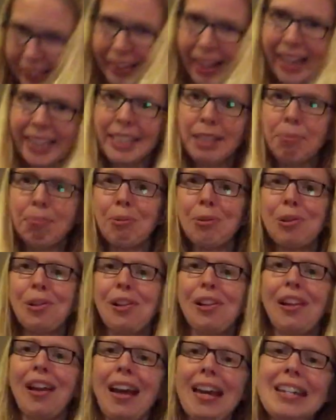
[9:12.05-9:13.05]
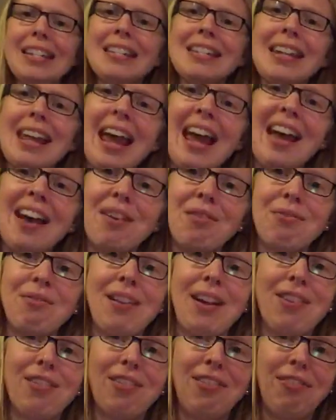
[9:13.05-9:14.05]
Let's pull a
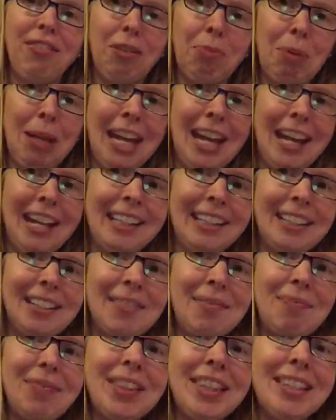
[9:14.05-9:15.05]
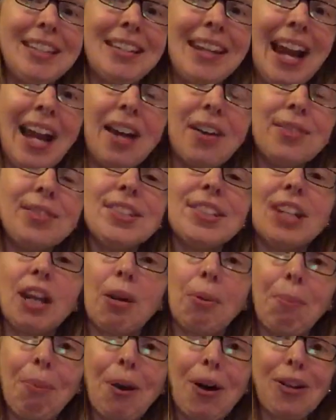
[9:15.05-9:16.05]
noun out of a bag. The nouns
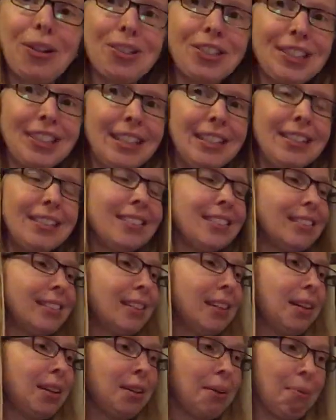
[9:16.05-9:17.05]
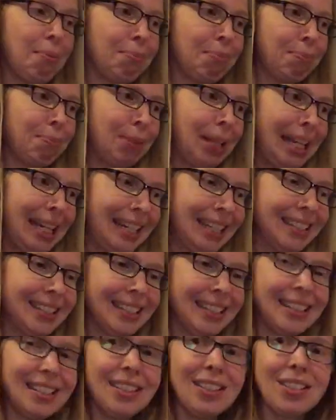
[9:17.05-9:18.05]
are persons,
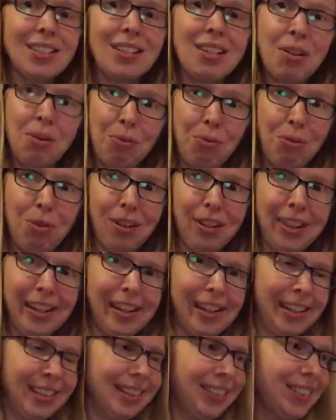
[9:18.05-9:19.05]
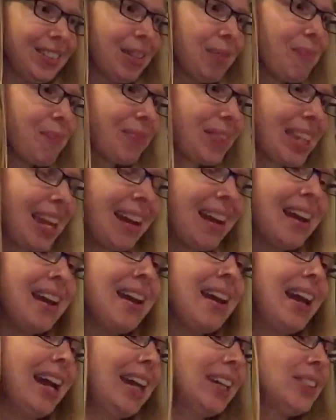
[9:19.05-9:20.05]
places, or things.
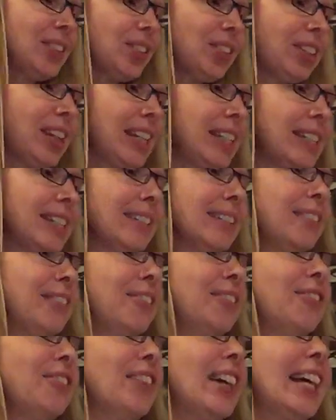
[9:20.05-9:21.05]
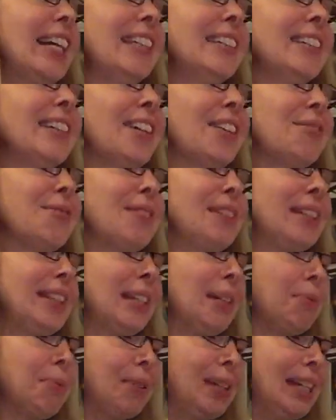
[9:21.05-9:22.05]
And so let's find out what
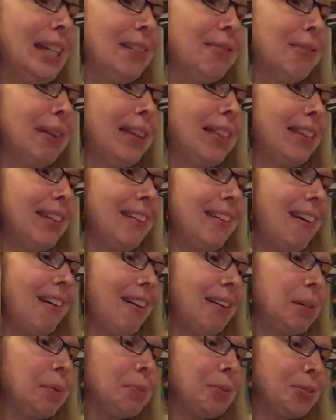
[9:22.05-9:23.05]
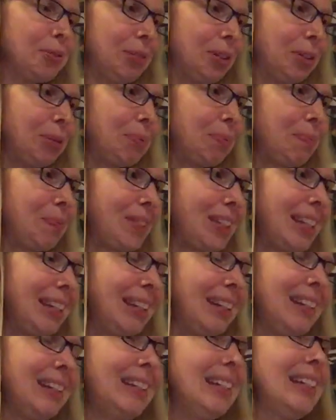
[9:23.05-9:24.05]
they played with in Autumn's room
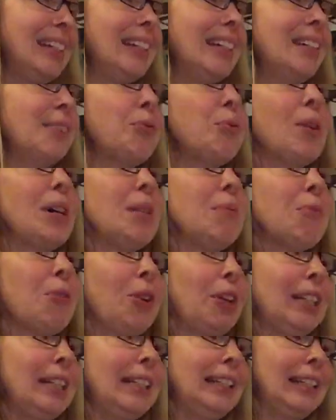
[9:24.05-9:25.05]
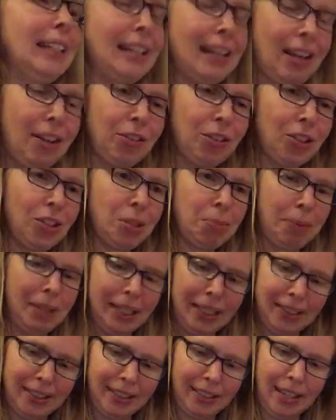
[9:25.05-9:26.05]
one morning in outer
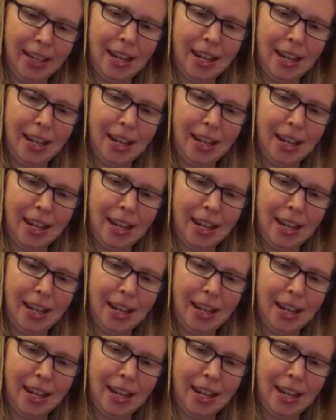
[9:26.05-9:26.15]
space.